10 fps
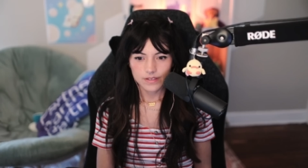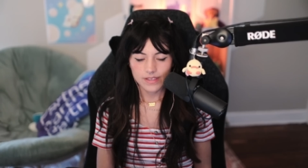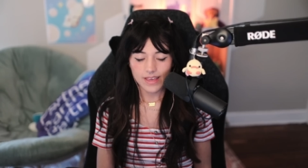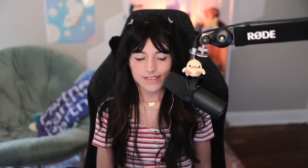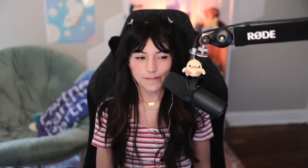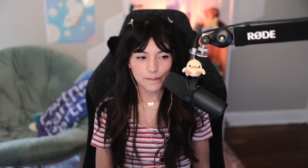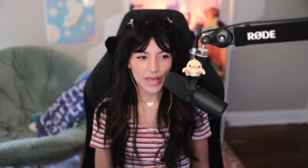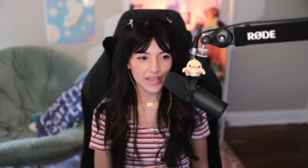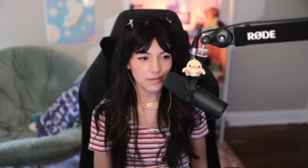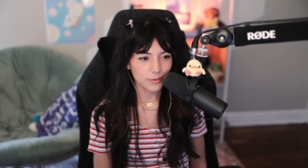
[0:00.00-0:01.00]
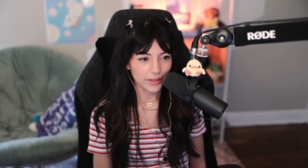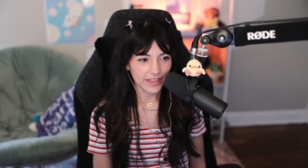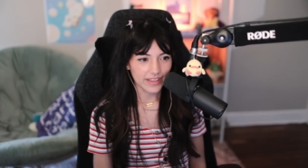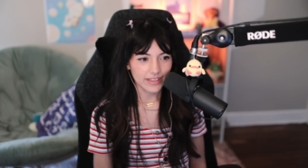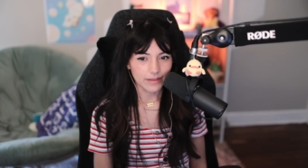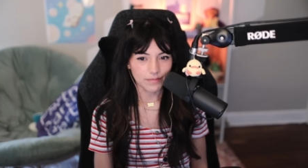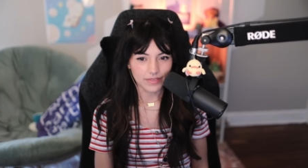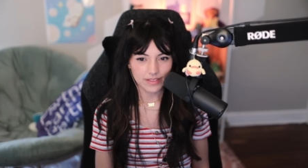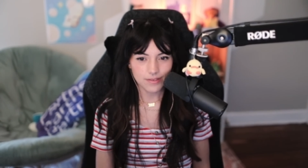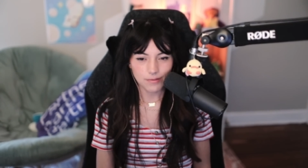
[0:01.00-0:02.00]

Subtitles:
He has impeccable aim. That's so